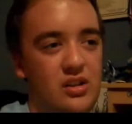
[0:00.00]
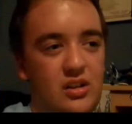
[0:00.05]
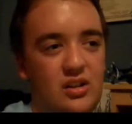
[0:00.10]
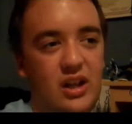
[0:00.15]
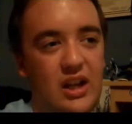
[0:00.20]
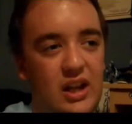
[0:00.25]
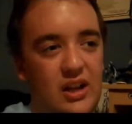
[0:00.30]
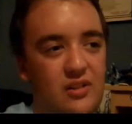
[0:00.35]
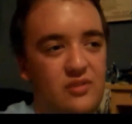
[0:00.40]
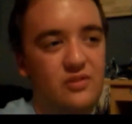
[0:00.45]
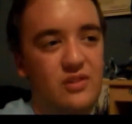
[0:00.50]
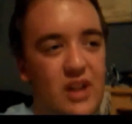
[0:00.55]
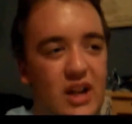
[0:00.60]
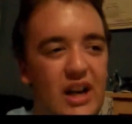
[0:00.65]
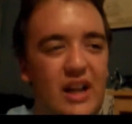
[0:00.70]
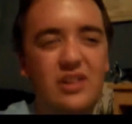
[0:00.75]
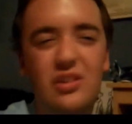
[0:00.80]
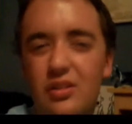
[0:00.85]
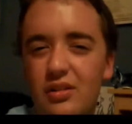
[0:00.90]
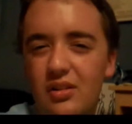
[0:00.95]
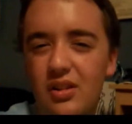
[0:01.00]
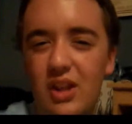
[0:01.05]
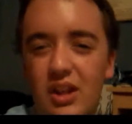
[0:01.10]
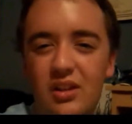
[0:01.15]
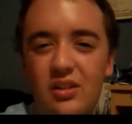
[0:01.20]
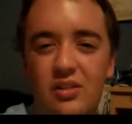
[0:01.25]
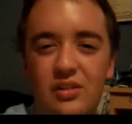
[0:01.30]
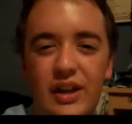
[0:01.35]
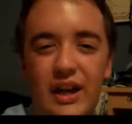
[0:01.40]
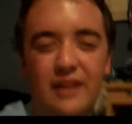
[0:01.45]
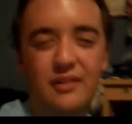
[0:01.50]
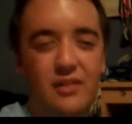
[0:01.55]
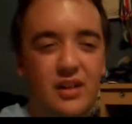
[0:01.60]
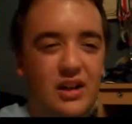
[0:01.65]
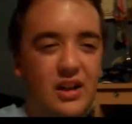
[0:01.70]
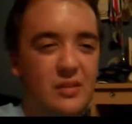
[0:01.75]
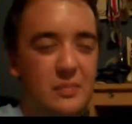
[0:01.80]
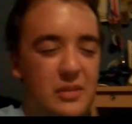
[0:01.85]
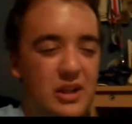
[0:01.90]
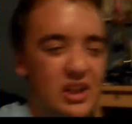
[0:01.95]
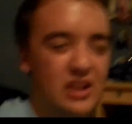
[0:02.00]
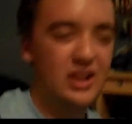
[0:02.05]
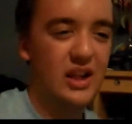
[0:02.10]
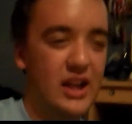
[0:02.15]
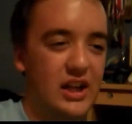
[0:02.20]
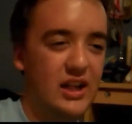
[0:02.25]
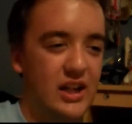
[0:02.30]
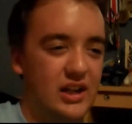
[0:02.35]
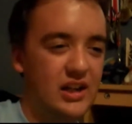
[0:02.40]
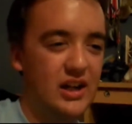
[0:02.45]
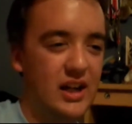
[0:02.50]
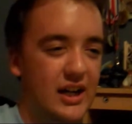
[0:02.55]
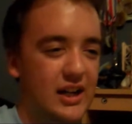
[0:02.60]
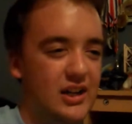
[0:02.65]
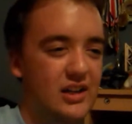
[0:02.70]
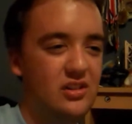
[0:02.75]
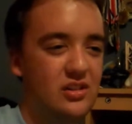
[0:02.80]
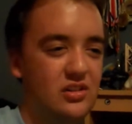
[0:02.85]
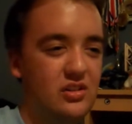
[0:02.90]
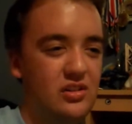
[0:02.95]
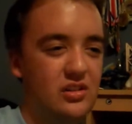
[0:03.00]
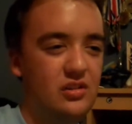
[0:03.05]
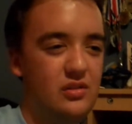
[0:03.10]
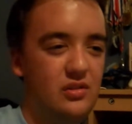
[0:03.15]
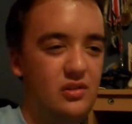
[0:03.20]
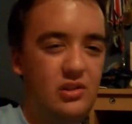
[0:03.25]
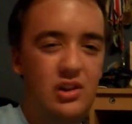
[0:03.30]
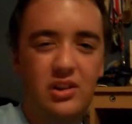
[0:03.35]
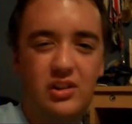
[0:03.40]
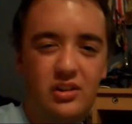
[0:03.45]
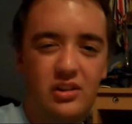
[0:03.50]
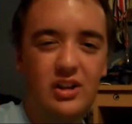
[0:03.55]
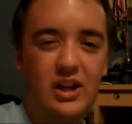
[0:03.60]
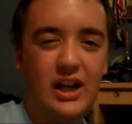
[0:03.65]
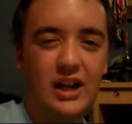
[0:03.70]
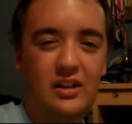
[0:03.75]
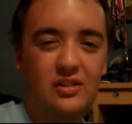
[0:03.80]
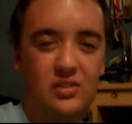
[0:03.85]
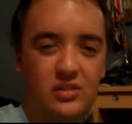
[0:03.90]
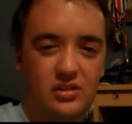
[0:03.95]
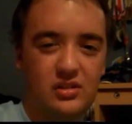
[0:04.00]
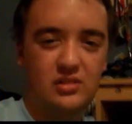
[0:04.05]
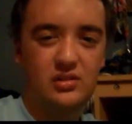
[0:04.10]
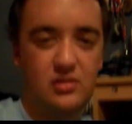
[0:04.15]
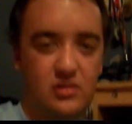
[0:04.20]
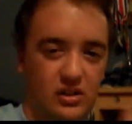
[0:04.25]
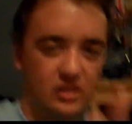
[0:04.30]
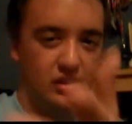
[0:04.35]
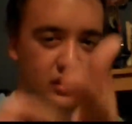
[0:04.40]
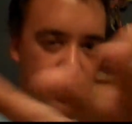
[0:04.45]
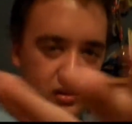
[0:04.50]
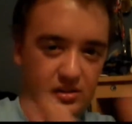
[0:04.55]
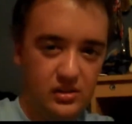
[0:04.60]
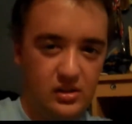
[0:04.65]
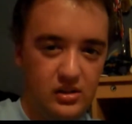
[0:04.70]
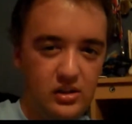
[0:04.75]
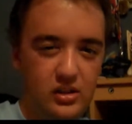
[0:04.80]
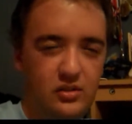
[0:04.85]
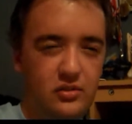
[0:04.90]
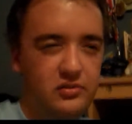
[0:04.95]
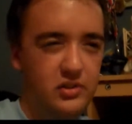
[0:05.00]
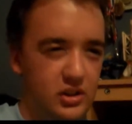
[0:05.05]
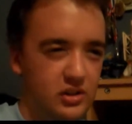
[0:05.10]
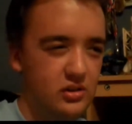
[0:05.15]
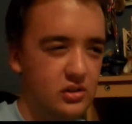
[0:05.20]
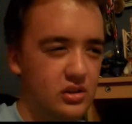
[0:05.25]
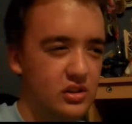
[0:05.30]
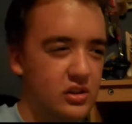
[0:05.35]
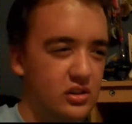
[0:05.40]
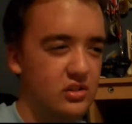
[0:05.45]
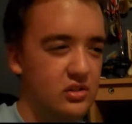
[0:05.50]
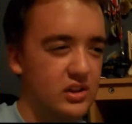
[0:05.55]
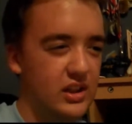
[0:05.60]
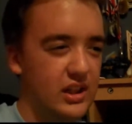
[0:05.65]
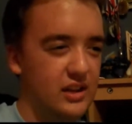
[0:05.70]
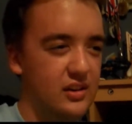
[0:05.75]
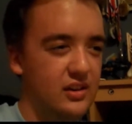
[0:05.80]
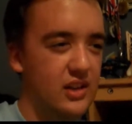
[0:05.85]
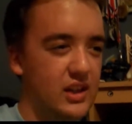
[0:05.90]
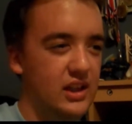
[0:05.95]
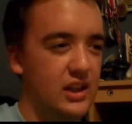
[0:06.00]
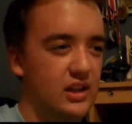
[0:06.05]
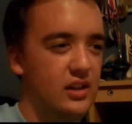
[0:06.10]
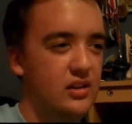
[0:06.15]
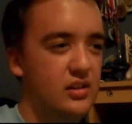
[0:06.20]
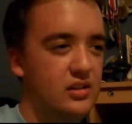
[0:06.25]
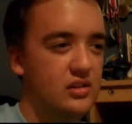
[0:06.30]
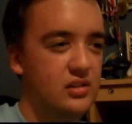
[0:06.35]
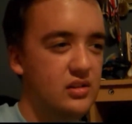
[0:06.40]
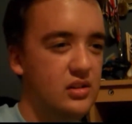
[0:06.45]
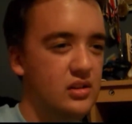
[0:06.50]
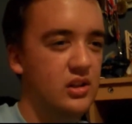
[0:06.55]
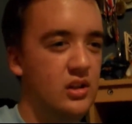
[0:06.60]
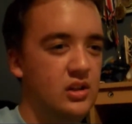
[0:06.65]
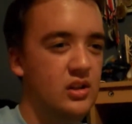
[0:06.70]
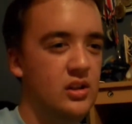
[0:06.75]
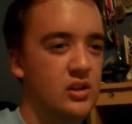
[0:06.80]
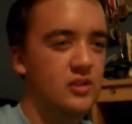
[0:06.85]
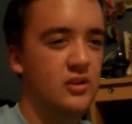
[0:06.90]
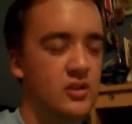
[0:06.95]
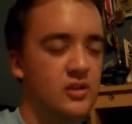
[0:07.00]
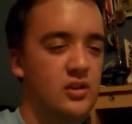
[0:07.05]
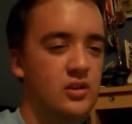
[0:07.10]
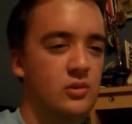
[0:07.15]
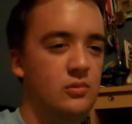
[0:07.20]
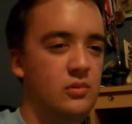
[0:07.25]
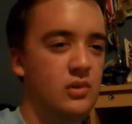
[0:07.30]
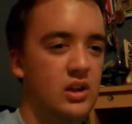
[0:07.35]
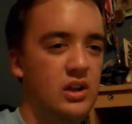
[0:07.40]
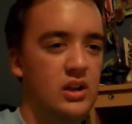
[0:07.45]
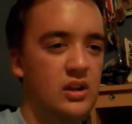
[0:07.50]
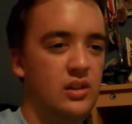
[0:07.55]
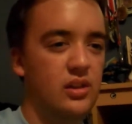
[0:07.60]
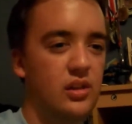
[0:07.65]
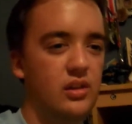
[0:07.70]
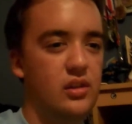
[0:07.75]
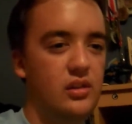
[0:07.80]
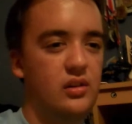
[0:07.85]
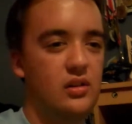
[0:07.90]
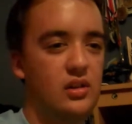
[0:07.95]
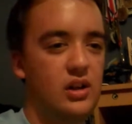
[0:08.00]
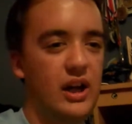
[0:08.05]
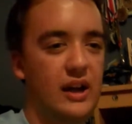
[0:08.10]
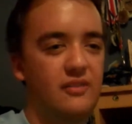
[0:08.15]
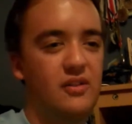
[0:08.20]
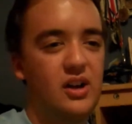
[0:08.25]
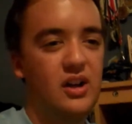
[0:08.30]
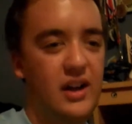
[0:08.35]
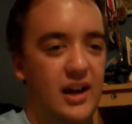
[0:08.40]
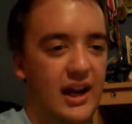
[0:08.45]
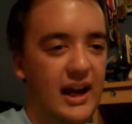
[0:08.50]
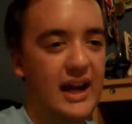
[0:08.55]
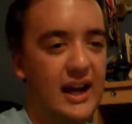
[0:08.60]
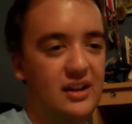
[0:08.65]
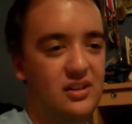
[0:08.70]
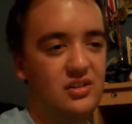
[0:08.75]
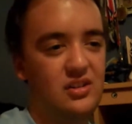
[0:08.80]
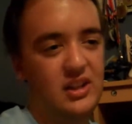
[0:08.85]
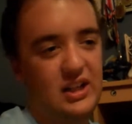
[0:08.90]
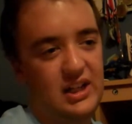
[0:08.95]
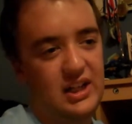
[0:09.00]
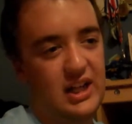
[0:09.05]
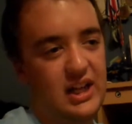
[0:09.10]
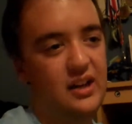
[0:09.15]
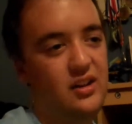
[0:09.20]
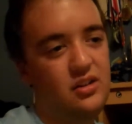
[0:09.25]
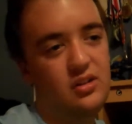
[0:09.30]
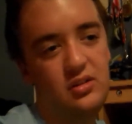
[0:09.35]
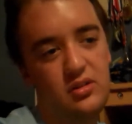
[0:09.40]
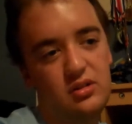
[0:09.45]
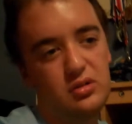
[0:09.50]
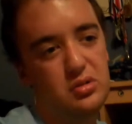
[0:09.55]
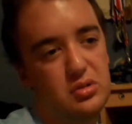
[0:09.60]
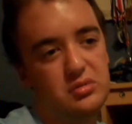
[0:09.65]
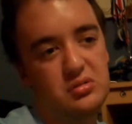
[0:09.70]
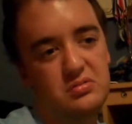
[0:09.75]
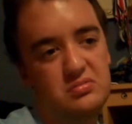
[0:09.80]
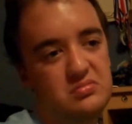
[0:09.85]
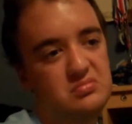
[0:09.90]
like when I do these, I want to be, like, honest with you guys, with you viewers, and, like, with... I want to act like I do